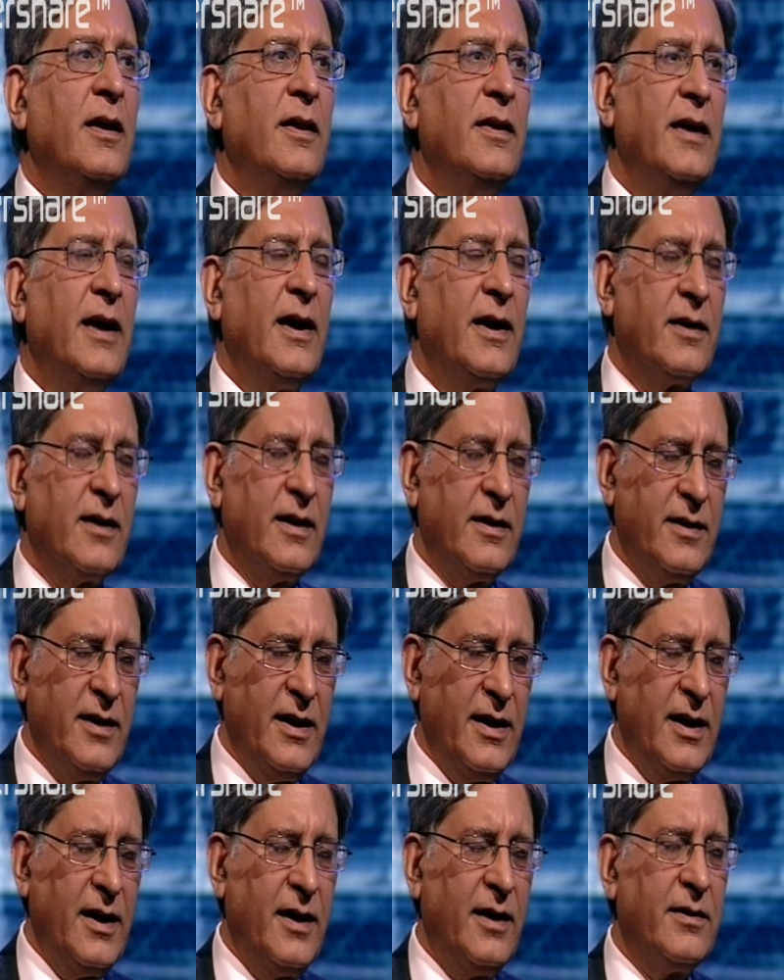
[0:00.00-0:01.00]
They
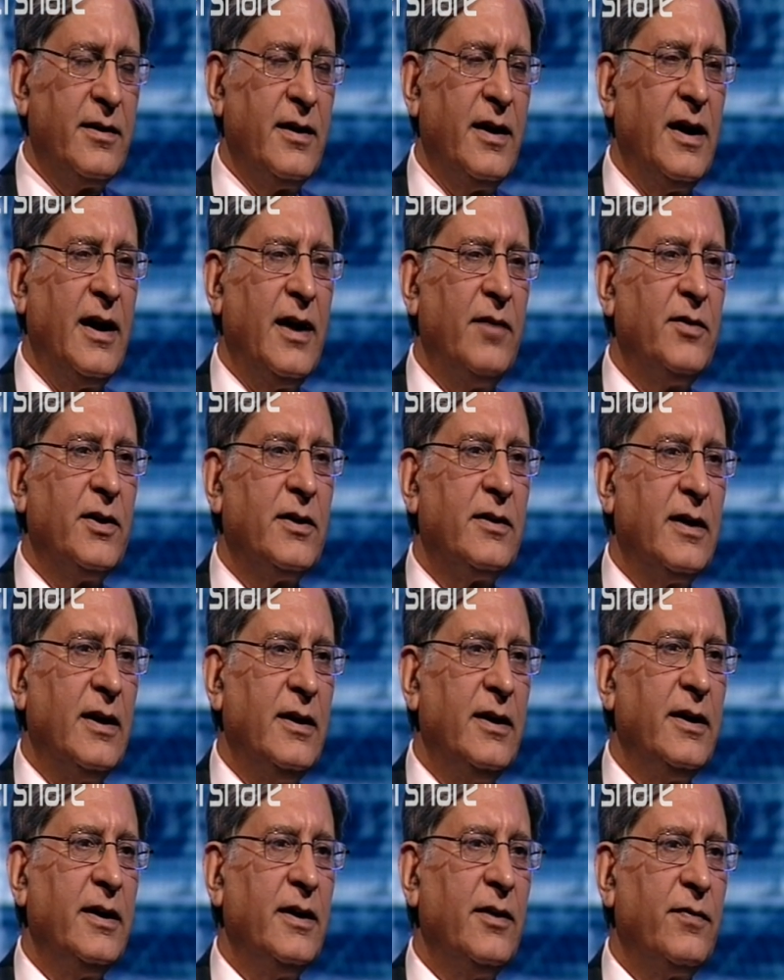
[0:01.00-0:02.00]
have a
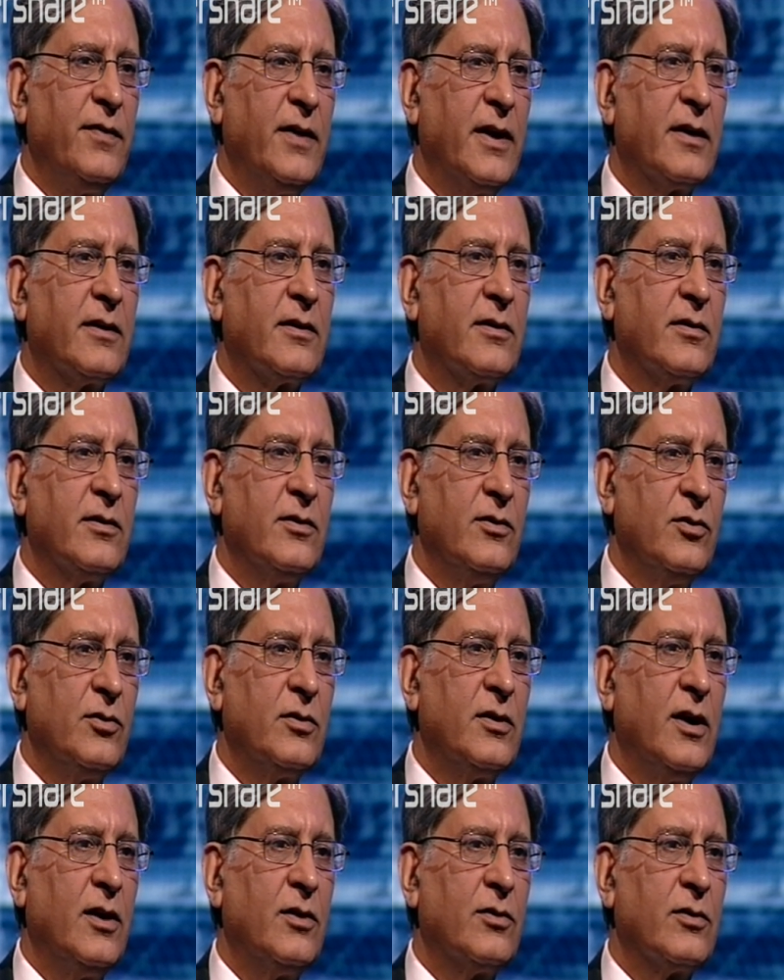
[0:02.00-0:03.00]
telling effect, no
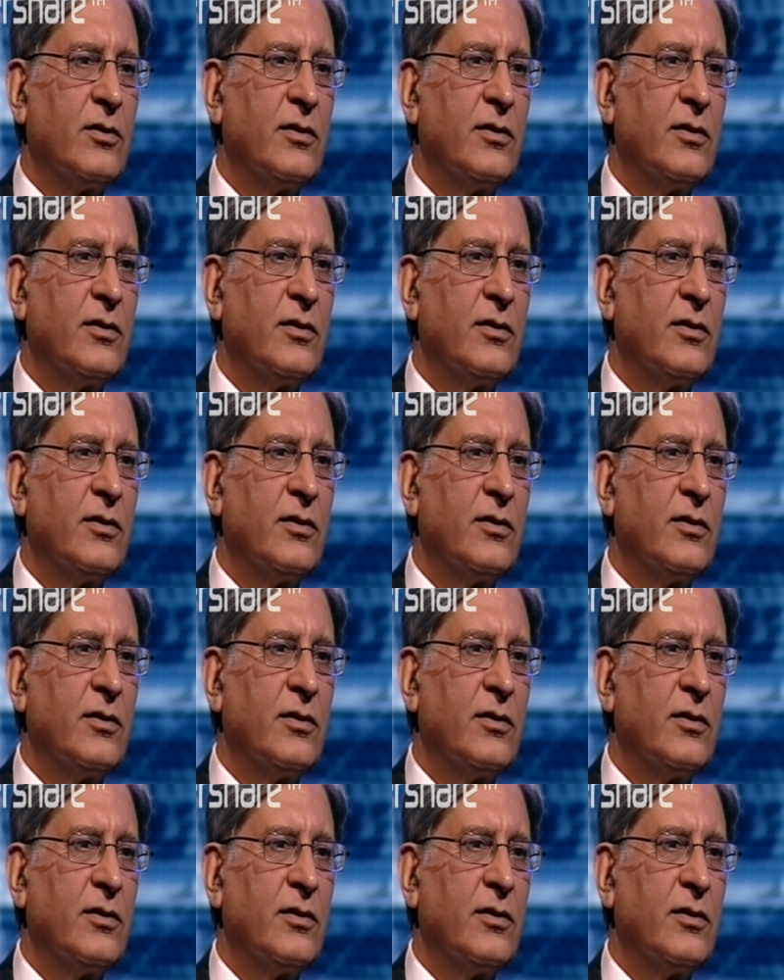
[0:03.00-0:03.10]
doubt.